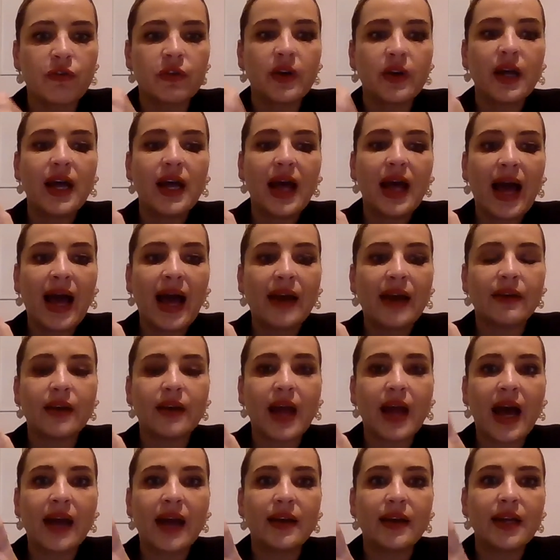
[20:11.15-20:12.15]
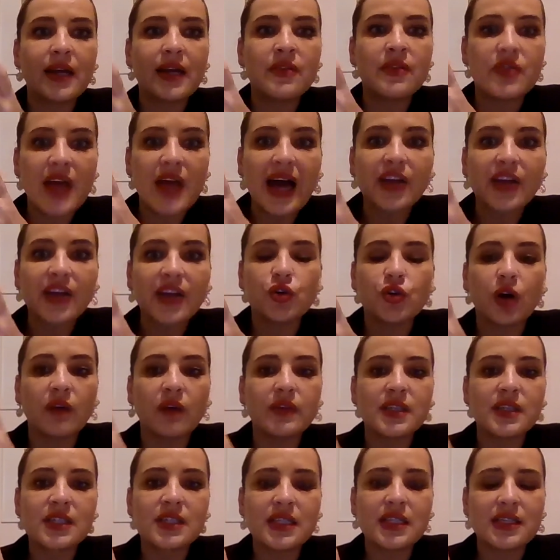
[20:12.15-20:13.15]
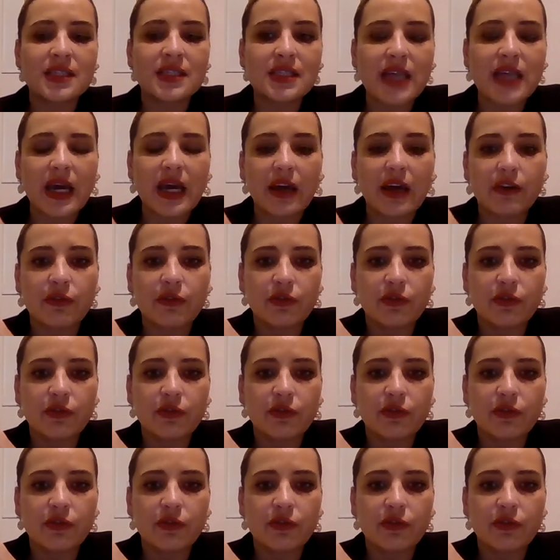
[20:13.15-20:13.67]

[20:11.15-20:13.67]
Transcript: And in that, you obviously save,